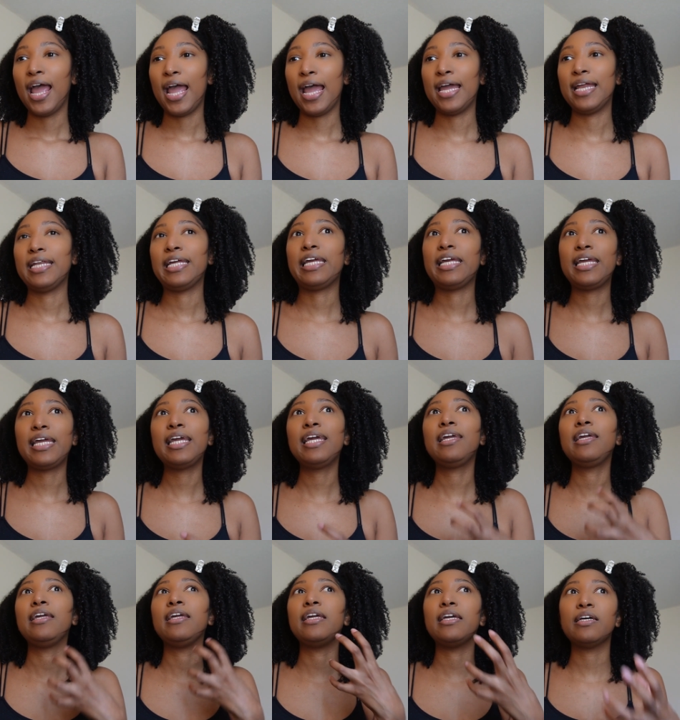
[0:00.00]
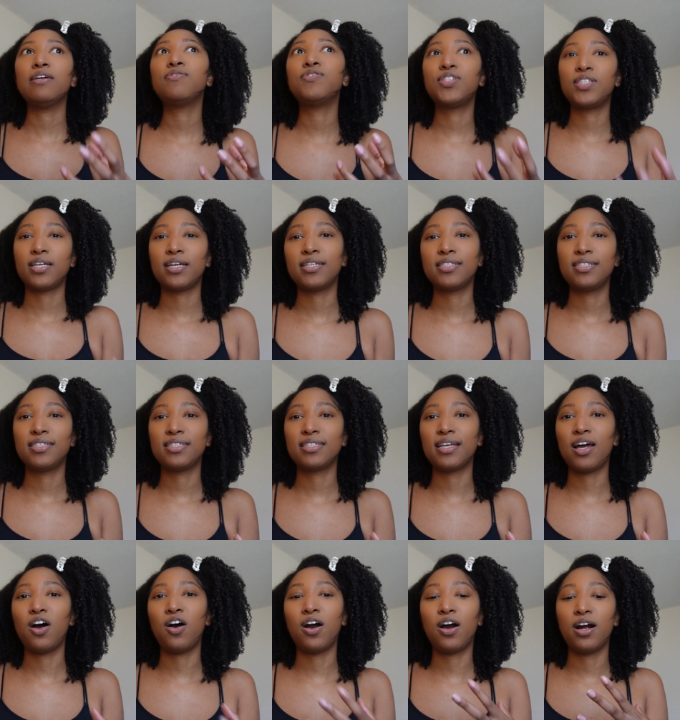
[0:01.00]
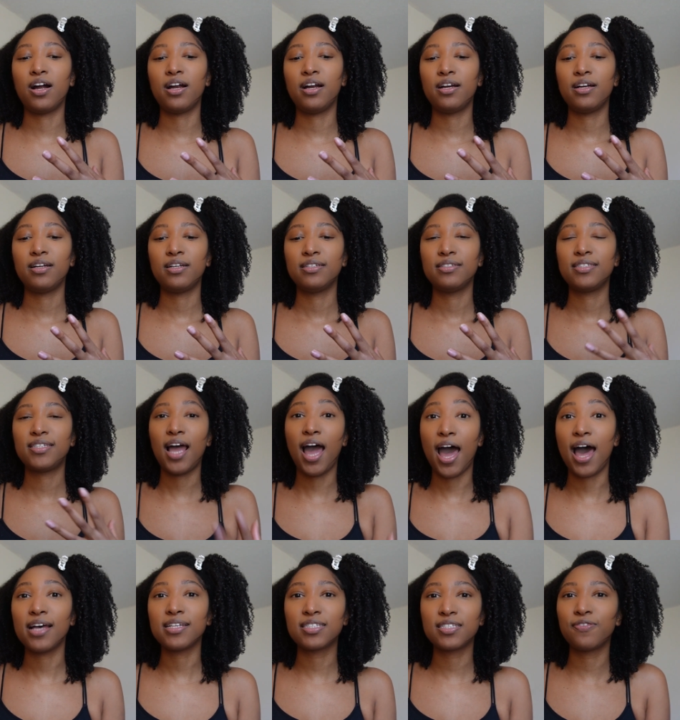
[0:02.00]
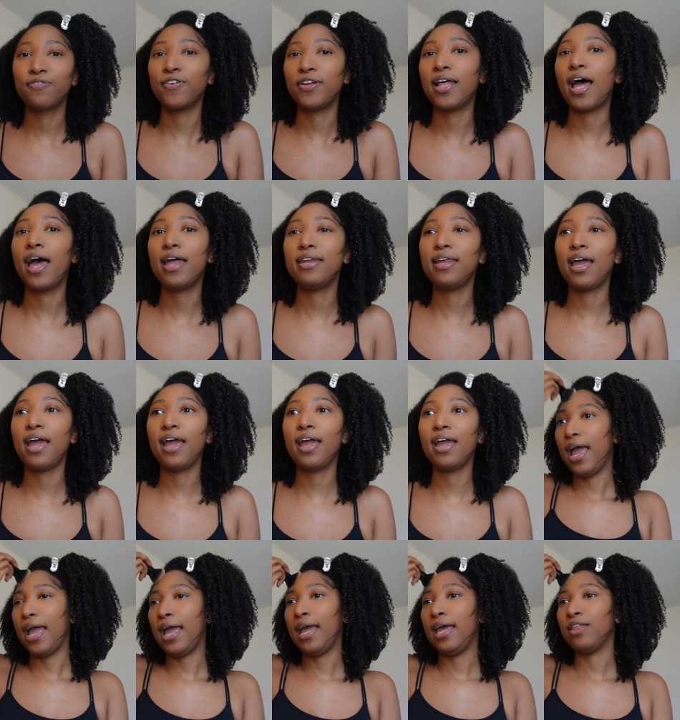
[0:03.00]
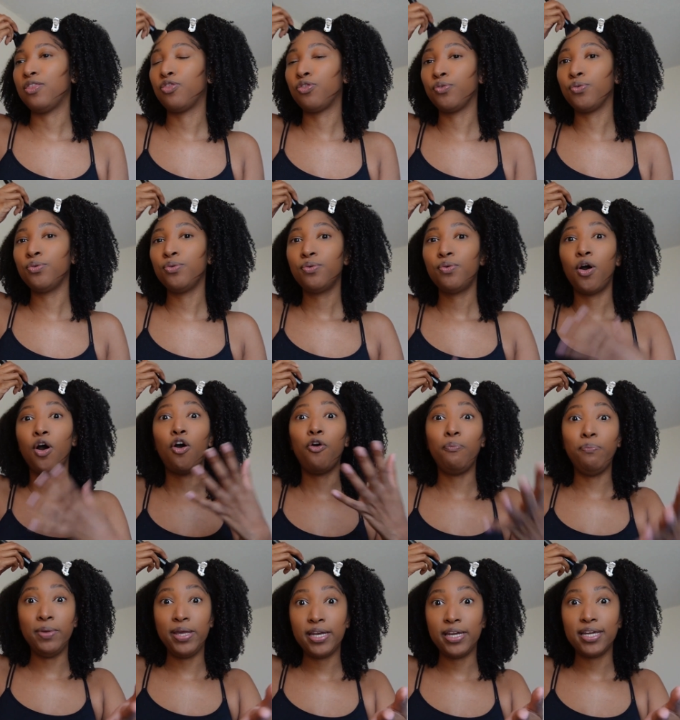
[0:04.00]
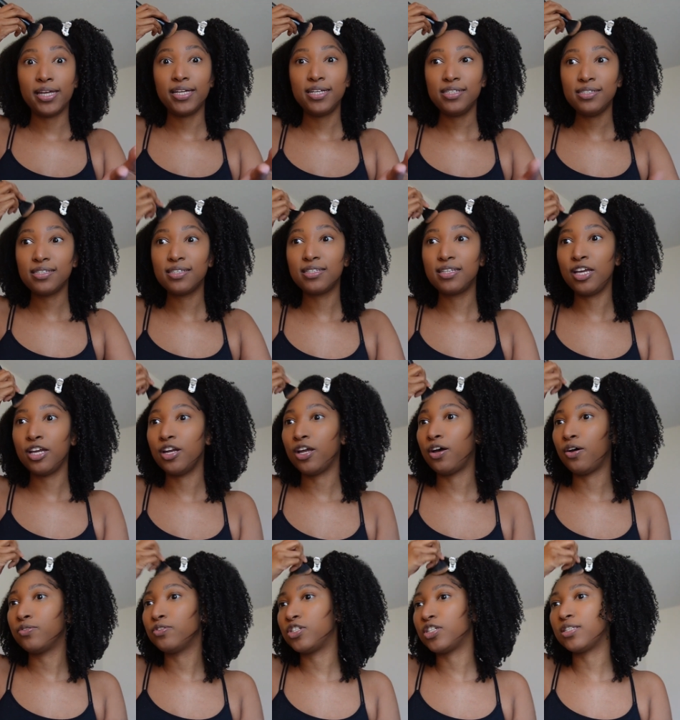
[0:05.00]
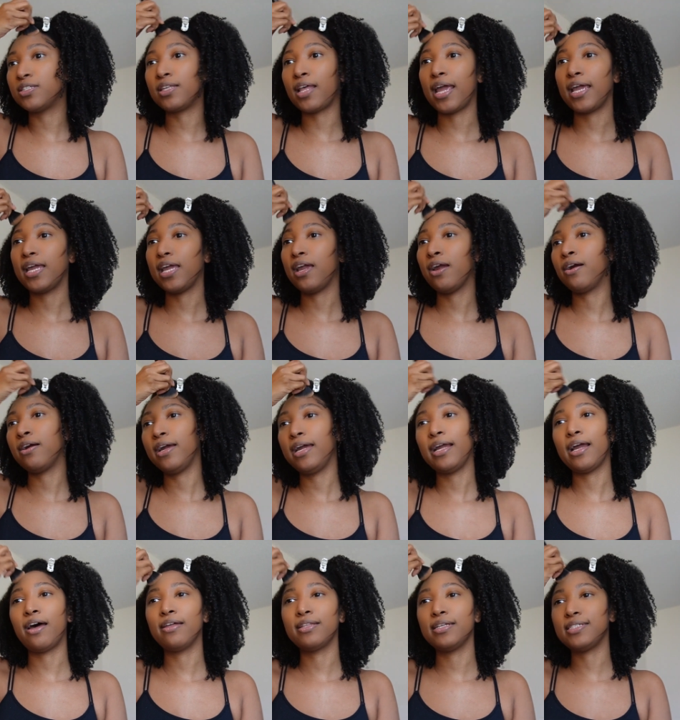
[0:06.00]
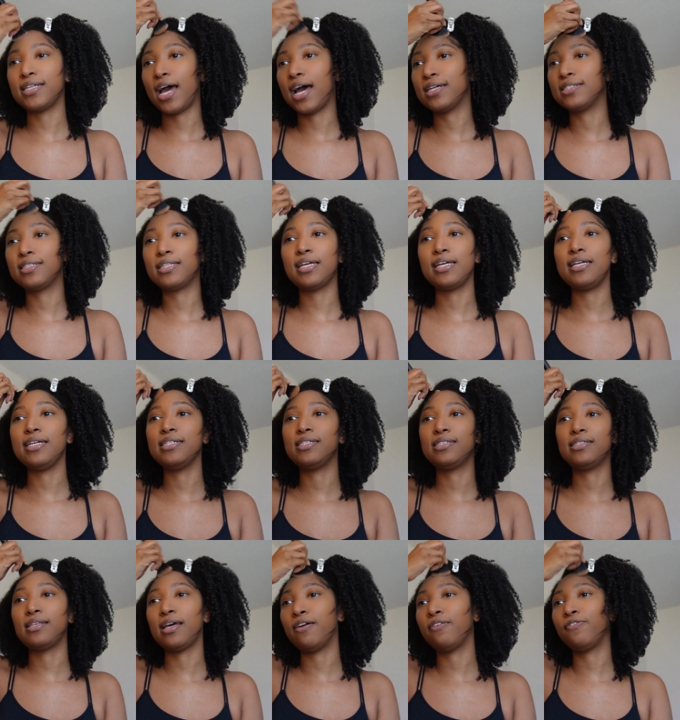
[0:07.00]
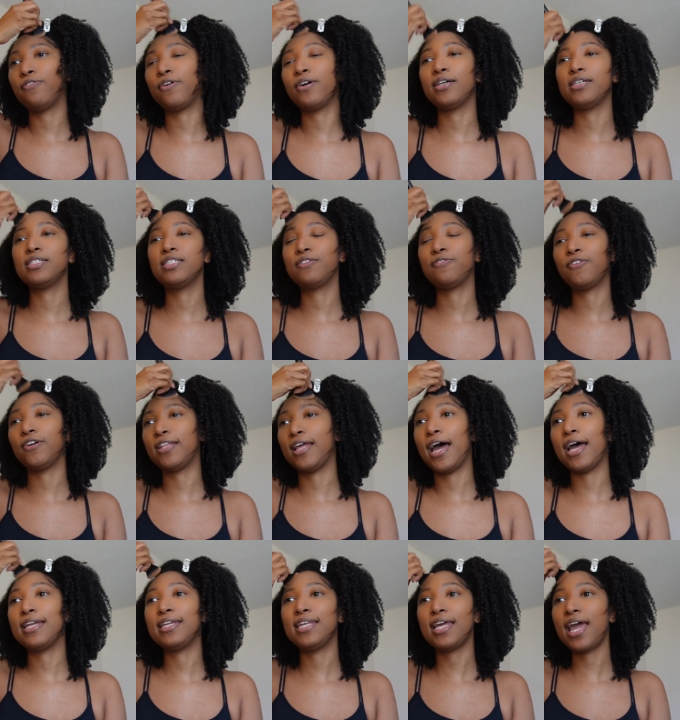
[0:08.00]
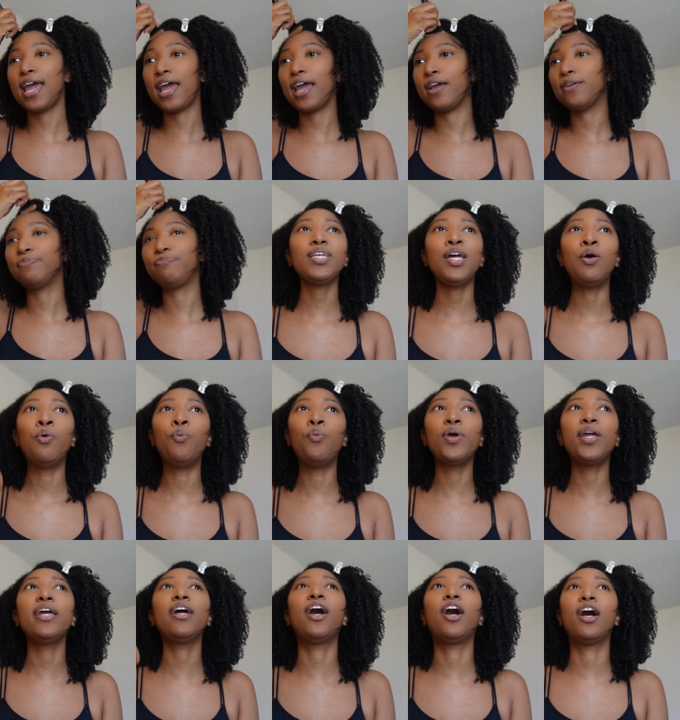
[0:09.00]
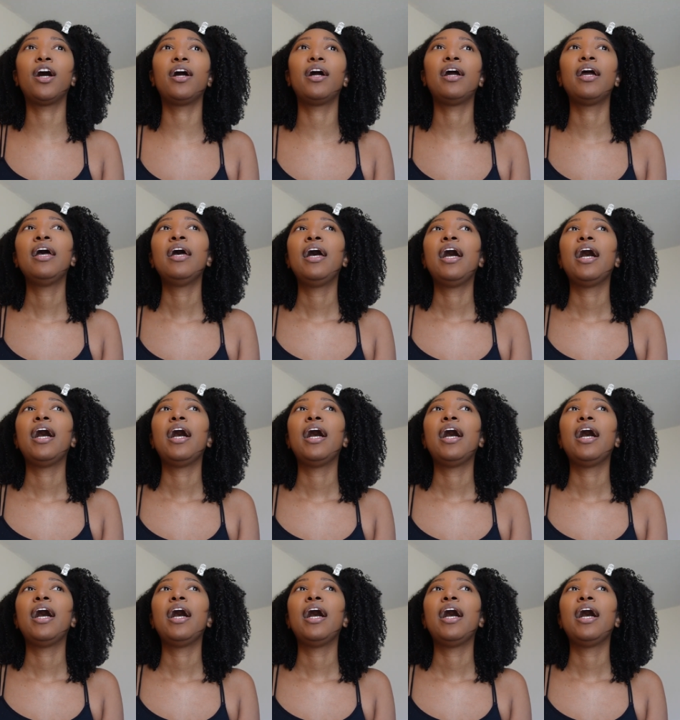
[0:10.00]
and He gives us our tasks for that day. And through obedience, you know, just like carrying out the tasks that He set for us for that day, we are